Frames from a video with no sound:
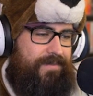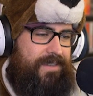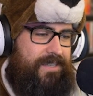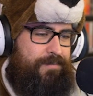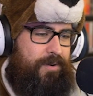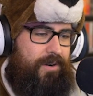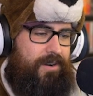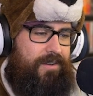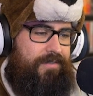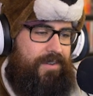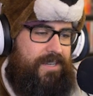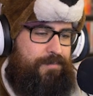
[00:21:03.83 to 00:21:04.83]
It's part
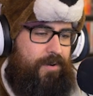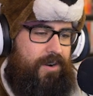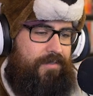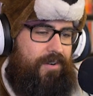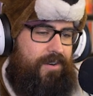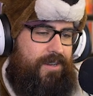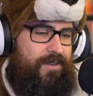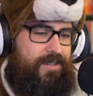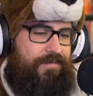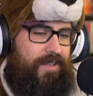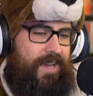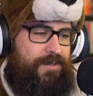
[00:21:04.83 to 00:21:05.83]
of it's part of our
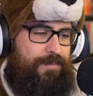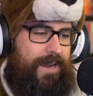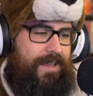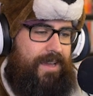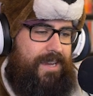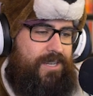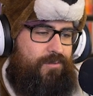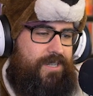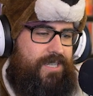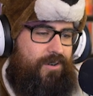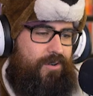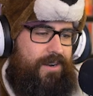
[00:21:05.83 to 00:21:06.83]
used flashback light to
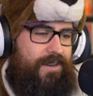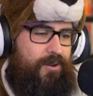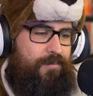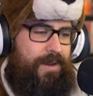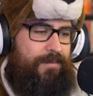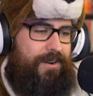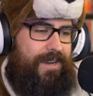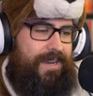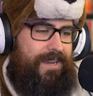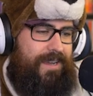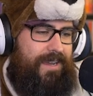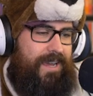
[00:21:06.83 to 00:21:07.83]
restore a new
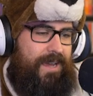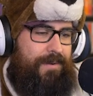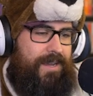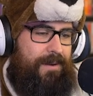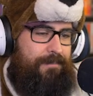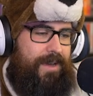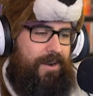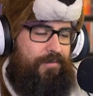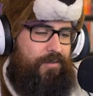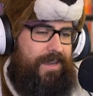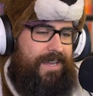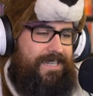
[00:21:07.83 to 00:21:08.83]
memory and become better
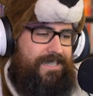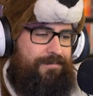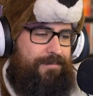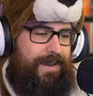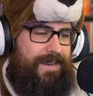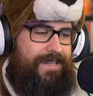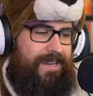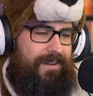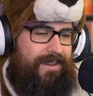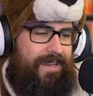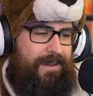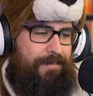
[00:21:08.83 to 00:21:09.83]
friends by
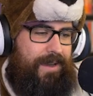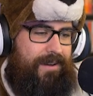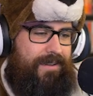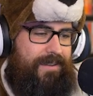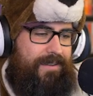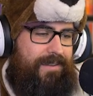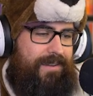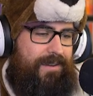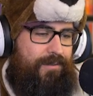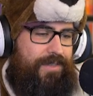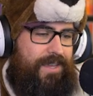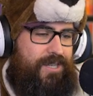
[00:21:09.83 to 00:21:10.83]
talking about it
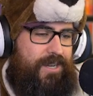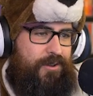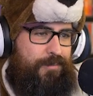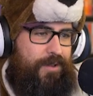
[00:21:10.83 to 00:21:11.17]
with each other